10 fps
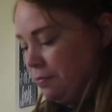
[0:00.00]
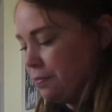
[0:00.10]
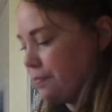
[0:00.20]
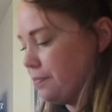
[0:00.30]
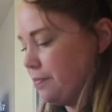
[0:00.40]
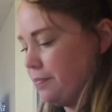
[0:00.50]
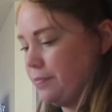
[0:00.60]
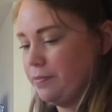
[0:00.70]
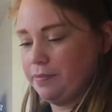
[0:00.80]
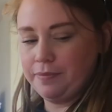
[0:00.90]
I'm pretty
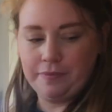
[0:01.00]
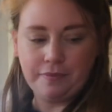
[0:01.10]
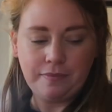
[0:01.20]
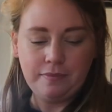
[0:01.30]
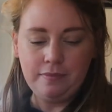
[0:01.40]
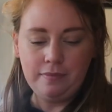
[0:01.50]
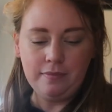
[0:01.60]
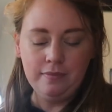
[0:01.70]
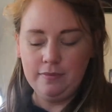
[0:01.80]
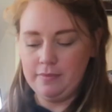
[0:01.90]
sure you can small
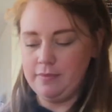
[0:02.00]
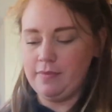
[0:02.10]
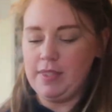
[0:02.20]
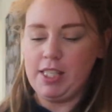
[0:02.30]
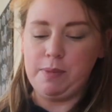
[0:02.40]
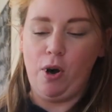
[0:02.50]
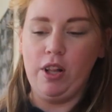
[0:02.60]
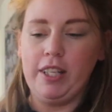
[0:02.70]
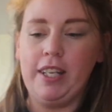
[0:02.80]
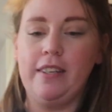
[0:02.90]
in it.
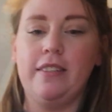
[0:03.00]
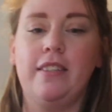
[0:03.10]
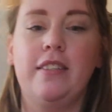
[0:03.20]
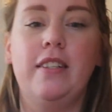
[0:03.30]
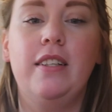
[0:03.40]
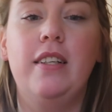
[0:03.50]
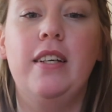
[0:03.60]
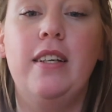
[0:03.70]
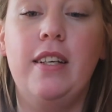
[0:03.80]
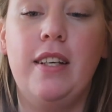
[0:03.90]
Small in it?
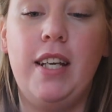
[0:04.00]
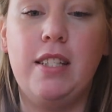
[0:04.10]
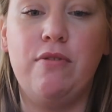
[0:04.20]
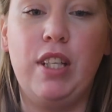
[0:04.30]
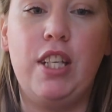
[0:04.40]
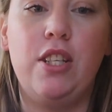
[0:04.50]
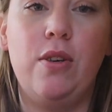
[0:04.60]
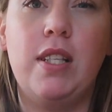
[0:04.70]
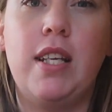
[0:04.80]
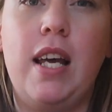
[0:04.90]
It's really
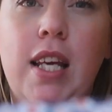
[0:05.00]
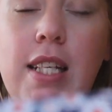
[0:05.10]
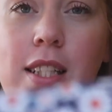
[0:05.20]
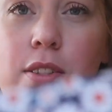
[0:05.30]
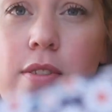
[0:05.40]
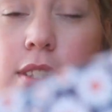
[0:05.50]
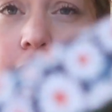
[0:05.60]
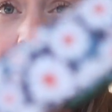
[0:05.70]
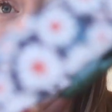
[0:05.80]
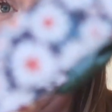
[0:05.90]
cute. It's got like little
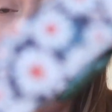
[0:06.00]
daisies